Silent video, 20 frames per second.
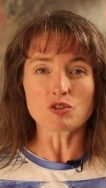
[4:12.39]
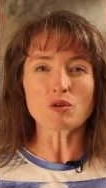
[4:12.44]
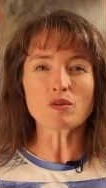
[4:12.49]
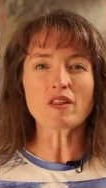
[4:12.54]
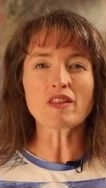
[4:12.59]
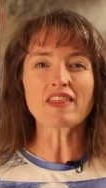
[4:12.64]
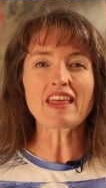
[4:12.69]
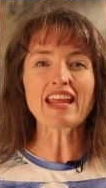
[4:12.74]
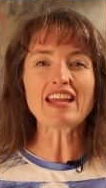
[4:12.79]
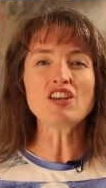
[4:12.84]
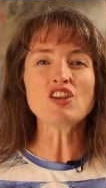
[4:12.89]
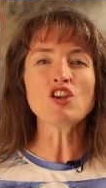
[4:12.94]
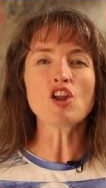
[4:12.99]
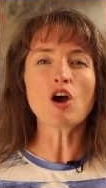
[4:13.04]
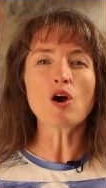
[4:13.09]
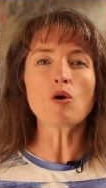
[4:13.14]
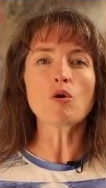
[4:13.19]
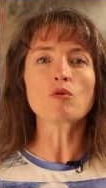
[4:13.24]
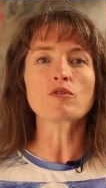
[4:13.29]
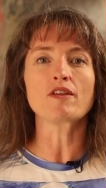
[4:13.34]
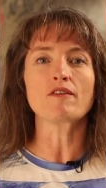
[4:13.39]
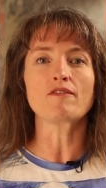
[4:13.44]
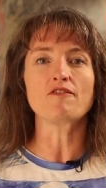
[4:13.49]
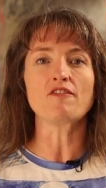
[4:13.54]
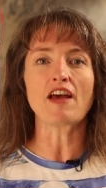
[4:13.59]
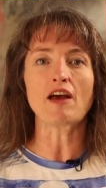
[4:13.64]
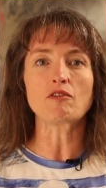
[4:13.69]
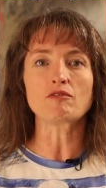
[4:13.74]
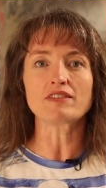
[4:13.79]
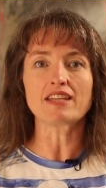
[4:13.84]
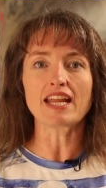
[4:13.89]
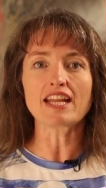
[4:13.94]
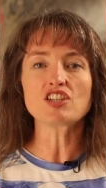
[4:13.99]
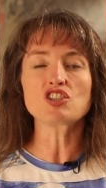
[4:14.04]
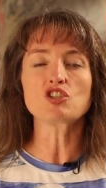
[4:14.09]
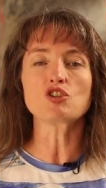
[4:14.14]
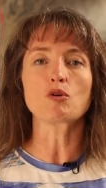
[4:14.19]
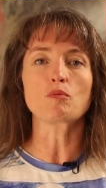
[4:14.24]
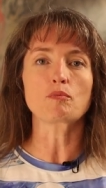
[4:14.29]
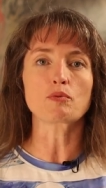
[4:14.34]
so that they know the
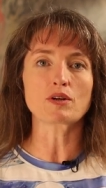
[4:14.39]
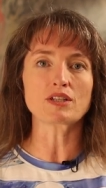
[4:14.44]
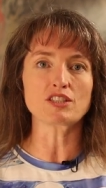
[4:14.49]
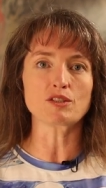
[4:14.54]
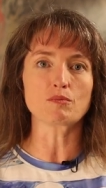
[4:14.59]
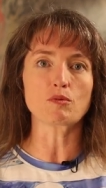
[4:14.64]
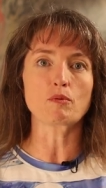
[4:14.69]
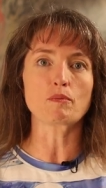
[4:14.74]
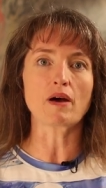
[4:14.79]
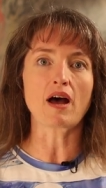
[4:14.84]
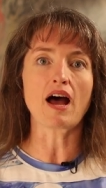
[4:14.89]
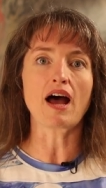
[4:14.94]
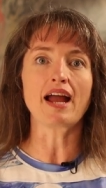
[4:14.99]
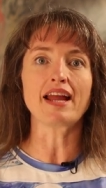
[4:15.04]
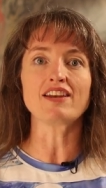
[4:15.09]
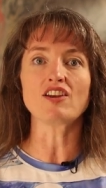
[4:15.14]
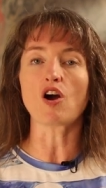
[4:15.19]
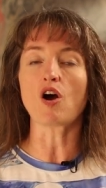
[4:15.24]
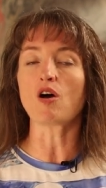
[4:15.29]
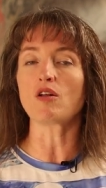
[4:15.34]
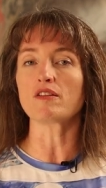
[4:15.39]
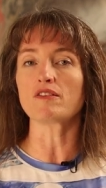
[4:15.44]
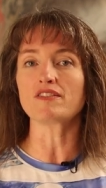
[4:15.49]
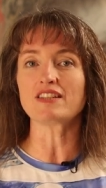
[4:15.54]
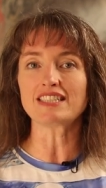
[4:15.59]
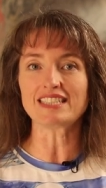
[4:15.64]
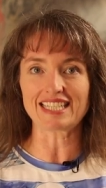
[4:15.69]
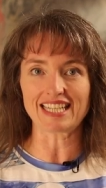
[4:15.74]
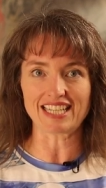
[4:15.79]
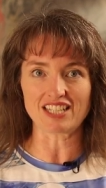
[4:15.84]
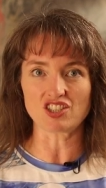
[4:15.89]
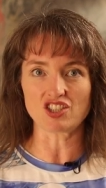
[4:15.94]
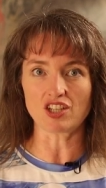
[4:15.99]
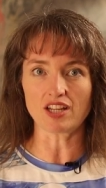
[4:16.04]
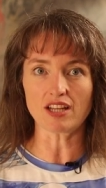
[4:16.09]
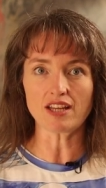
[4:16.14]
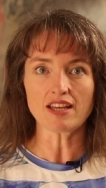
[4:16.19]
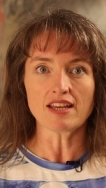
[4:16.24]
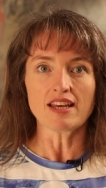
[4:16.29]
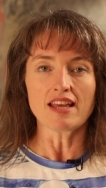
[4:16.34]
foundational principle behind all of the
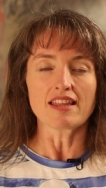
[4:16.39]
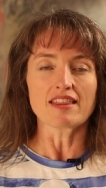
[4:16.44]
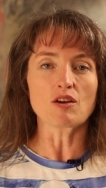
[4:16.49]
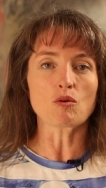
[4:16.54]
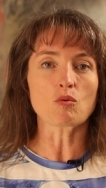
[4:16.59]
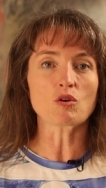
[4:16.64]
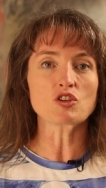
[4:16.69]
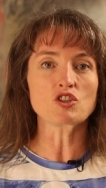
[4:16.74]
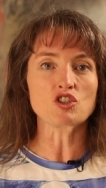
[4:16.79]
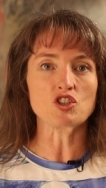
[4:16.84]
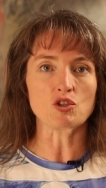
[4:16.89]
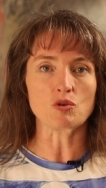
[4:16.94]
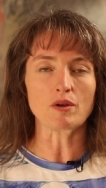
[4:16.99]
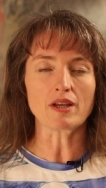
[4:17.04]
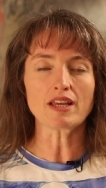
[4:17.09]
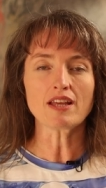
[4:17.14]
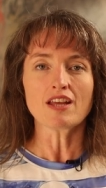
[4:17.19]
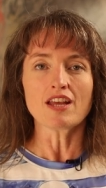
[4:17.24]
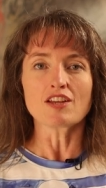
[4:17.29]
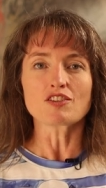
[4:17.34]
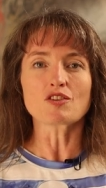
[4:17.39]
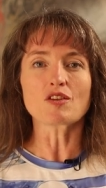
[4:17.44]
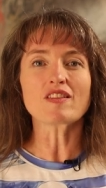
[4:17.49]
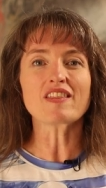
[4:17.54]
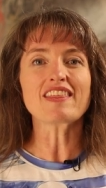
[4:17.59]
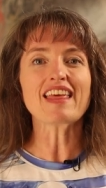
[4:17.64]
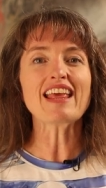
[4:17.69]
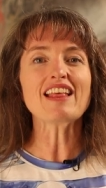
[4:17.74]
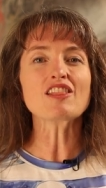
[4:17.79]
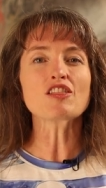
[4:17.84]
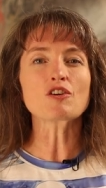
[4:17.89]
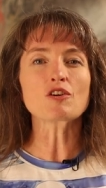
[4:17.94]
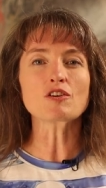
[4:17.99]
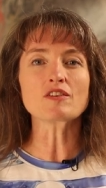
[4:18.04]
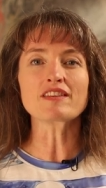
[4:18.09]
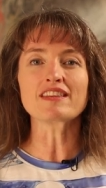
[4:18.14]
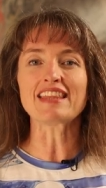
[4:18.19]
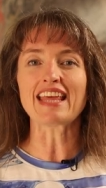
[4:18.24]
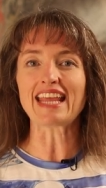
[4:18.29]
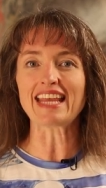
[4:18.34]
teaching that we're doing, so that they
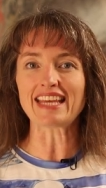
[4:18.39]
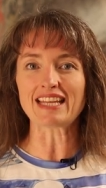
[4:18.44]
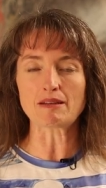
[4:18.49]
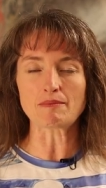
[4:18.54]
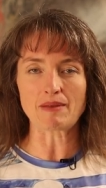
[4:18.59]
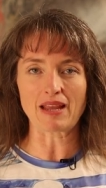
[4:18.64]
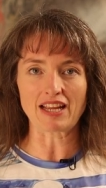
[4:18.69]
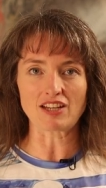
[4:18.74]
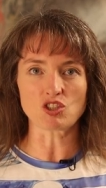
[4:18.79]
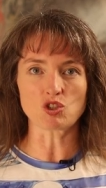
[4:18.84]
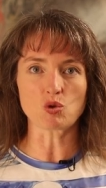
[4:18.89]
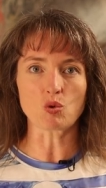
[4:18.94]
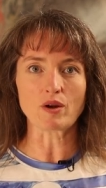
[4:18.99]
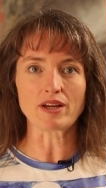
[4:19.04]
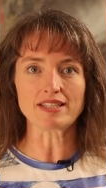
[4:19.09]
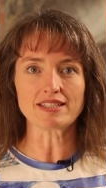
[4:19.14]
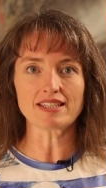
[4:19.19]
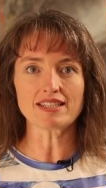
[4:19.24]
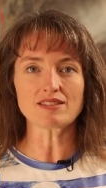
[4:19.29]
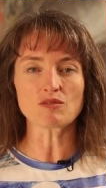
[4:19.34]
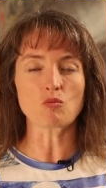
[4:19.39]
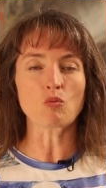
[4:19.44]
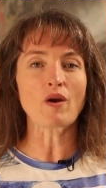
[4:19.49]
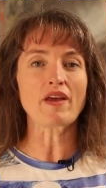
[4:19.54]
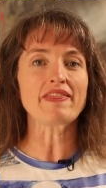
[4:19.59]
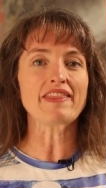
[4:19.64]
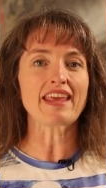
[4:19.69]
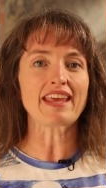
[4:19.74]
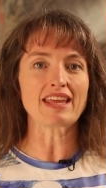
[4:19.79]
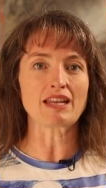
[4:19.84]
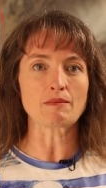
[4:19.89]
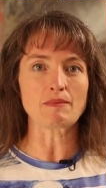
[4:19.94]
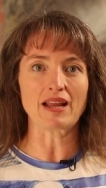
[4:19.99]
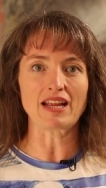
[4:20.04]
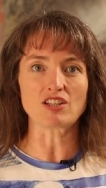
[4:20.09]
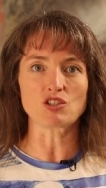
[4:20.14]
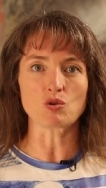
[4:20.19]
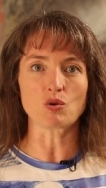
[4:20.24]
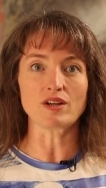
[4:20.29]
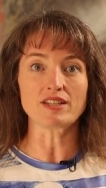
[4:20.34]
learn they get to make choices, when they get to
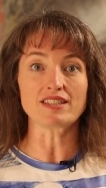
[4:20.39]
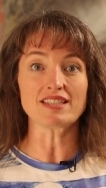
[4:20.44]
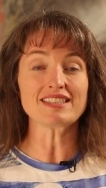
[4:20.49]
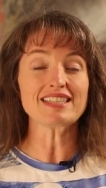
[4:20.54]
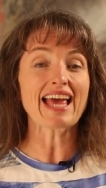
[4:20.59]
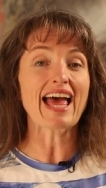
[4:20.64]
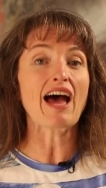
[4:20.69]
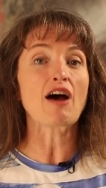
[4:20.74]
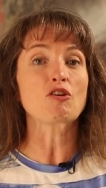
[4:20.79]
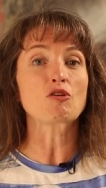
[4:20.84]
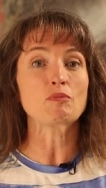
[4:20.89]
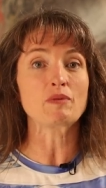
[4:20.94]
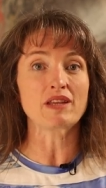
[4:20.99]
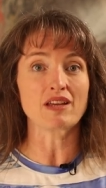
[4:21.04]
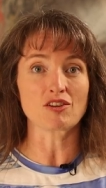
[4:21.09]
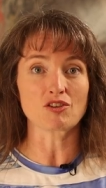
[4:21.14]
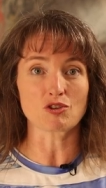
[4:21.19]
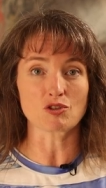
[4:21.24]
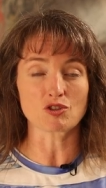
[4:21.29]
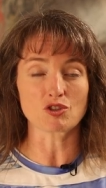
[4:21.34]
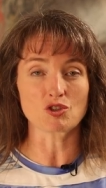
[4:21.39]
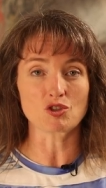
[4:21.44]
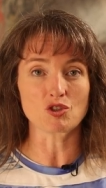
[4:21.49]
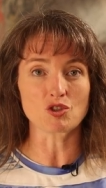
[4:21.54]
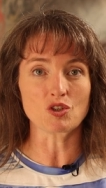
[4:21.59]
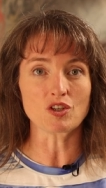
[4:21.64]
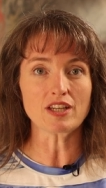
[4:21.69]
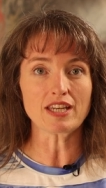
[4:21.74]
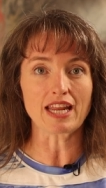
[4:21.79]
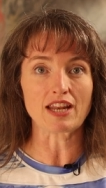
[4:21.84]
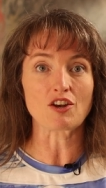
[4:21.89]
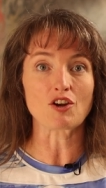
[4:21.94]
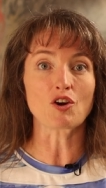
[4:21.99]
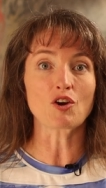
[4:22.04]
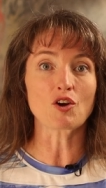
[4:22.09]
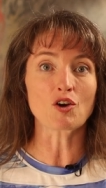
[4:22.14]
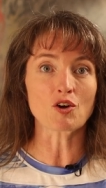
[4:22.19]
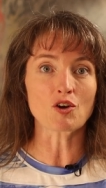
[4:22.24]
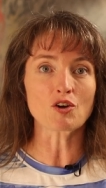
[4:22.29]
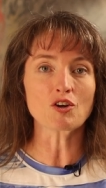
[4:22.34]
make choices, how to be understood and
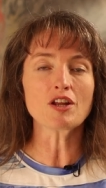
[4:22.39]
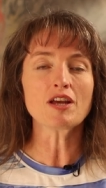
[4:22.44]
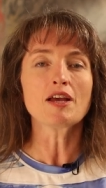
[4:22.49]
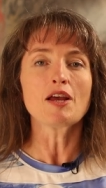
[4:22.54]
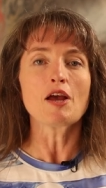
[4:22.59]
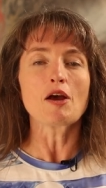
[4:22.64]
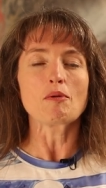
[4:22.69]
heard